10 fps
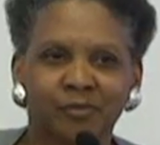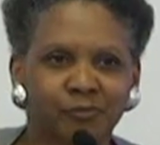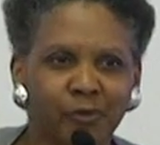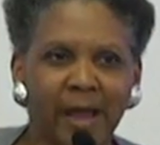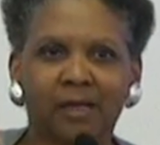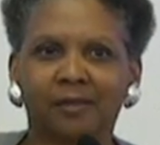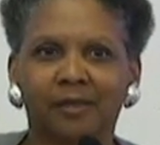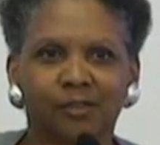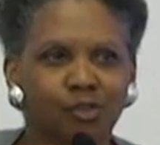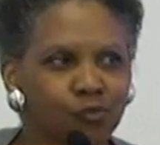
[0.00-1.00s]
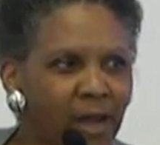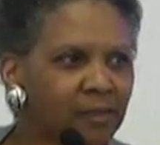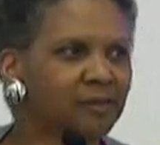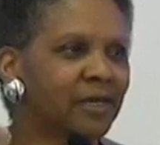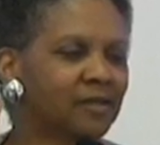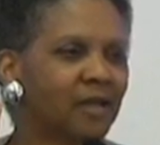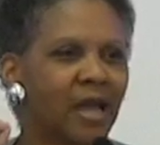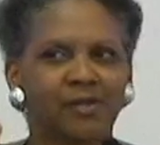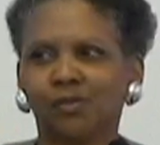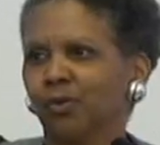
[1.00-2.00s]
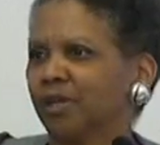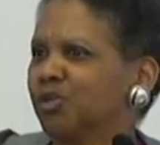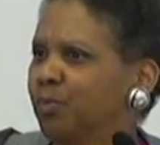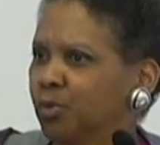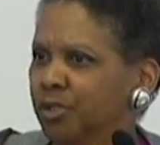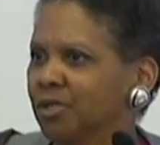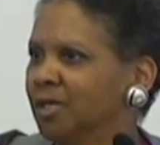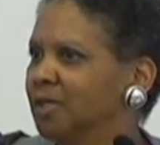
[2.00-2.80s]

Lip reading: frack and extract that gas to export